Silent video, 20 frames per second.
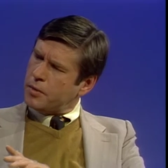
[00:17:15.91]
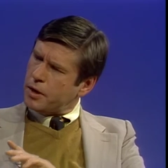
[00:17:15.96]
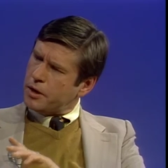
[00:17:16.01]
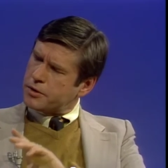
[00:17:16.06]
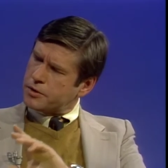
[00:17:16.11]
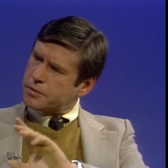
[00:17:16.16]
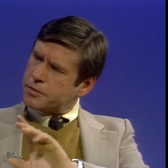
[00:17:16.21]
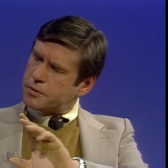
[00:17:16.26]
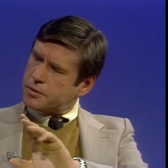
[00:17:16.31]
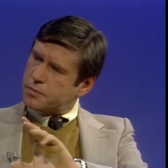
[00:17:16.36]

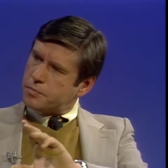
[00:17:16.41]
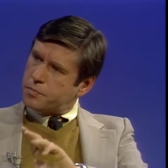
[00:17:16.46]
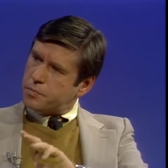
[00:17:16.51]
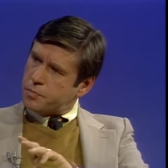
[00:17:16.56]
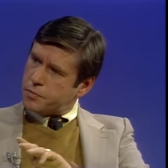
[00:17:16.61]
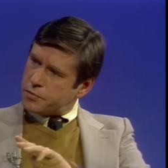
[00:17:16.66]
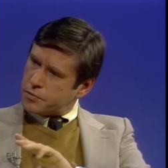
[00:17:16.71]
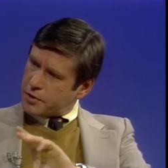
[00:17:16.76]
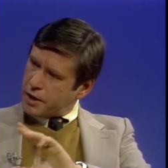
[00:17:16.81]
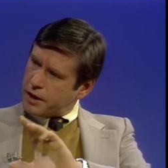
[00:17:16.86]
Let's
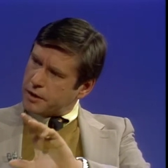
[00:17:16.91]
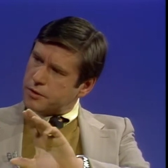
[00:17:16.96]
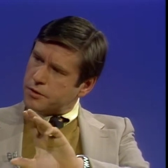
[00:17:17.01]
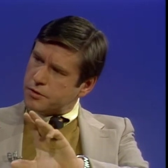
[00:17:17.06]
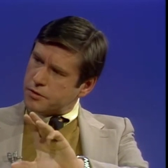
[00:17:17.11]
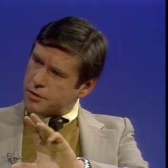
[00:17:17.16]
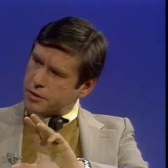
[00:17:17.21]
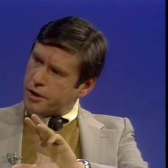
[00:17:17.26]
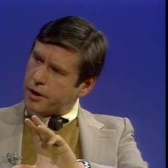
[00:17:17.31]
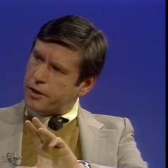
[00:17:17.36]
take the
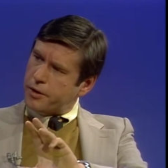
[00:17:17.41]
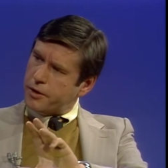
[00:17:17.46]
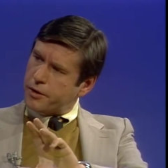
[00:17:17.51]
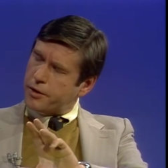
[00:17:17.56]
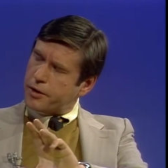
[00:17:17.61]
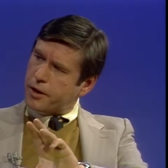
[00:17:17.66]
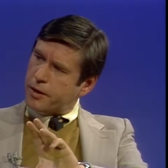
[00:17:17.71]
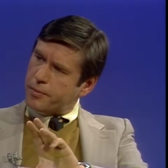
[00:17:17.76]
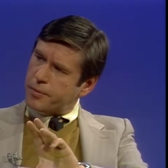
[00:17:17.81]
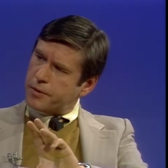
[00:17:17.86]
scenario
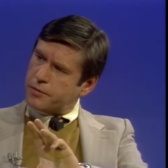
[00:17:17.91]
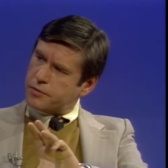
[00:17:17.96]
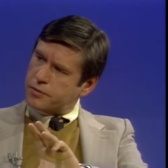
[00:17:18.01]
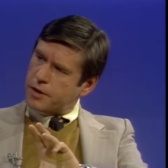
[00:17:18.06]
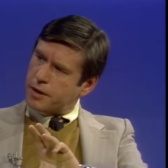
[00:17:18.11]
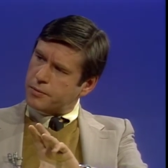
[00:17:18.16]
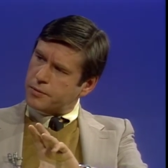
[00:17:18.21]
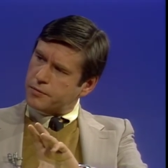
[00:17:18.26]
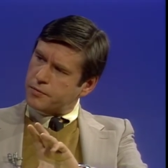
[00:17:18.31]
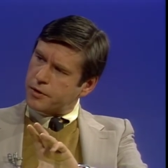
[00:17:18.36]
a couple of
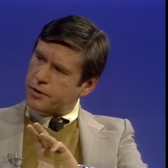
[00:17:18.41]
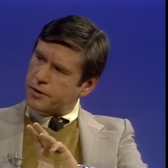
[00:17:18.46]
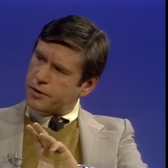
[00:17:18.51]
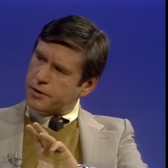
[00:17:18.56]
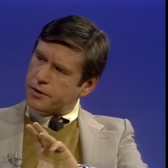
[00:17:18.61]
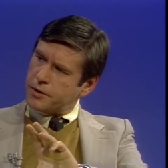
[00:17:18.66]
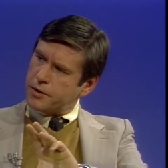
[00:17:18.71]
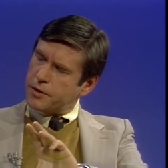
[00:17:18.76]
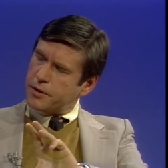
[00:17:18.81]
steps further.